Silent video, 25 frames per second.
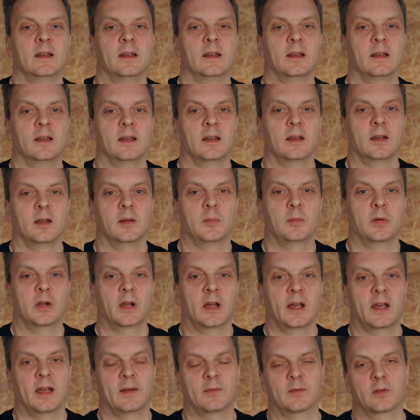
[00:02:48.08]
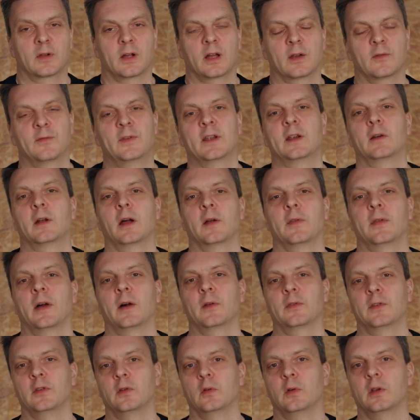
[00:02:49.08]
But I have to kind of figure out
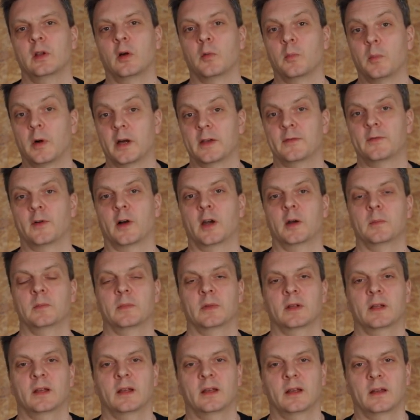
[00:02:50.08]
how to do it on my farm,